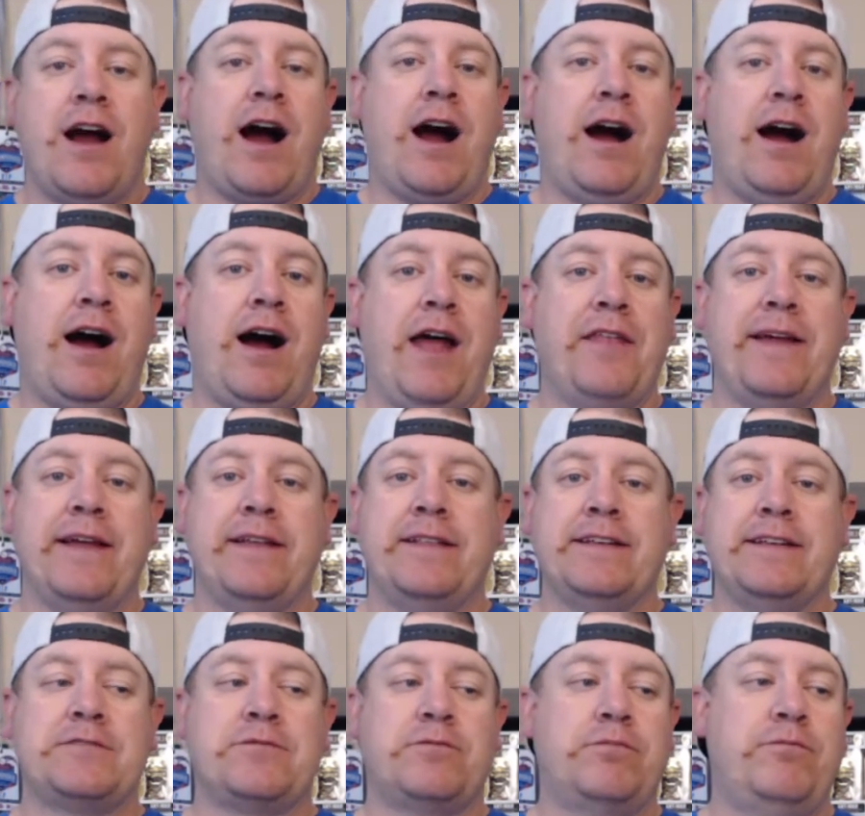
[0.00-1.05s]
I think
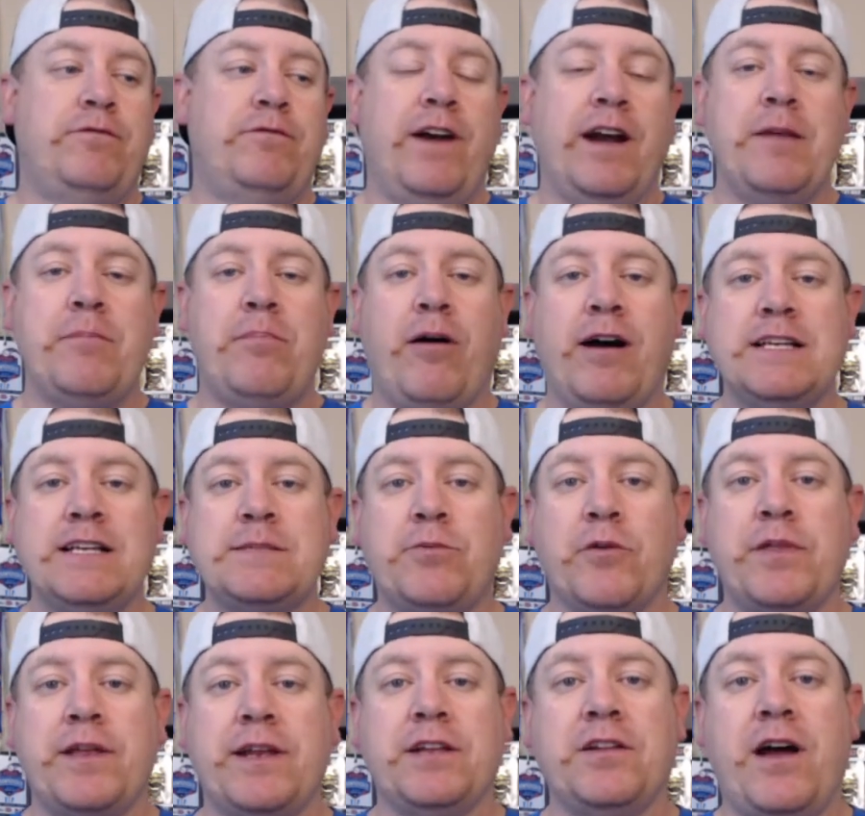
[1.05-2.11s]
it's very possible
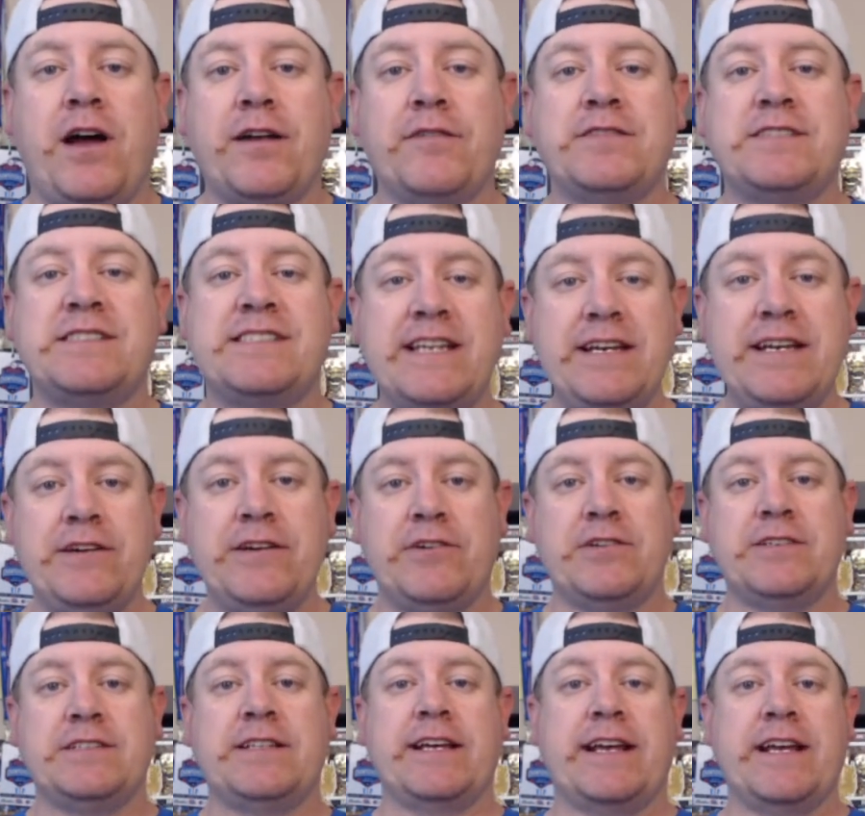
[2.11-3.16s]
that a lot of
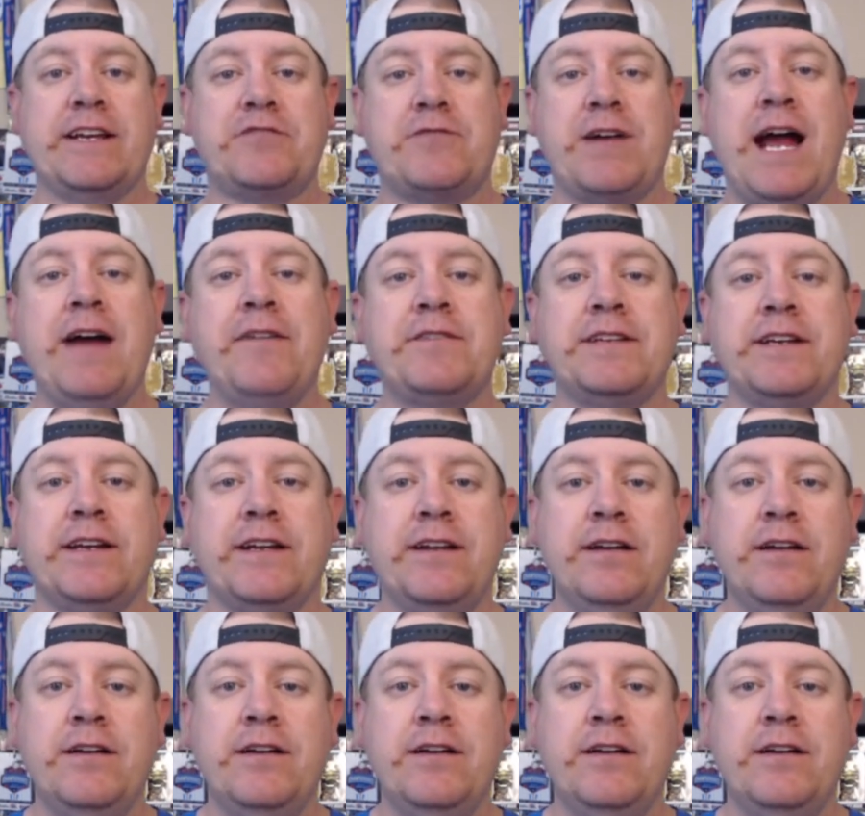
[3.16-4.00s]
seniors that get drafted